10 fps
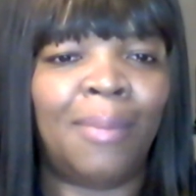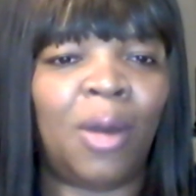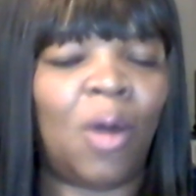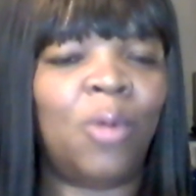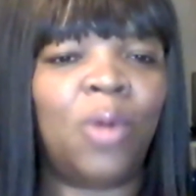
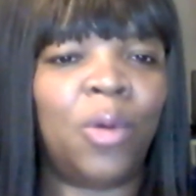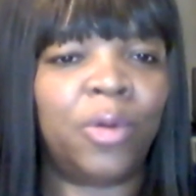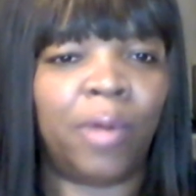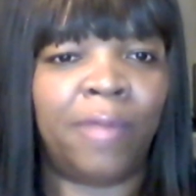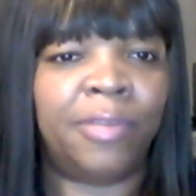
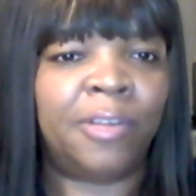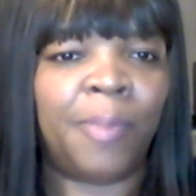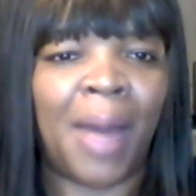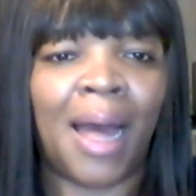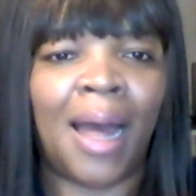co-owner of the
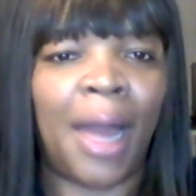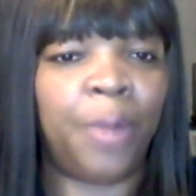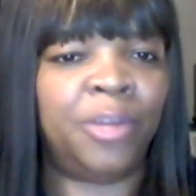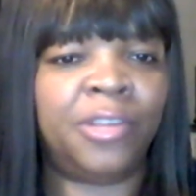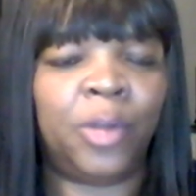spa, I
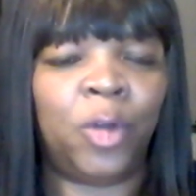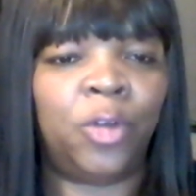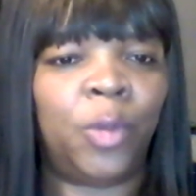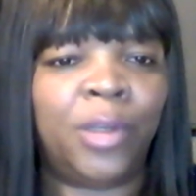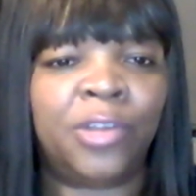was still
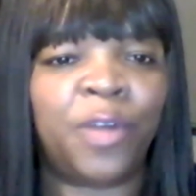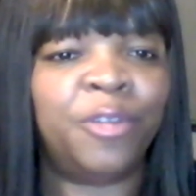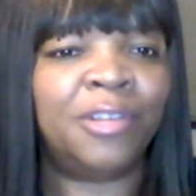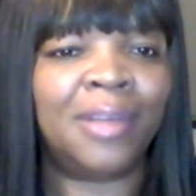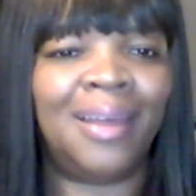doing
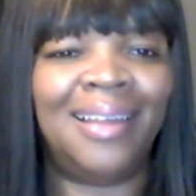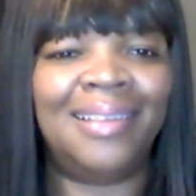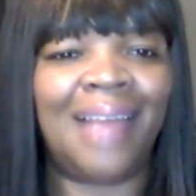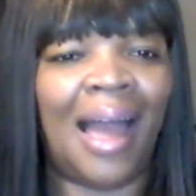services.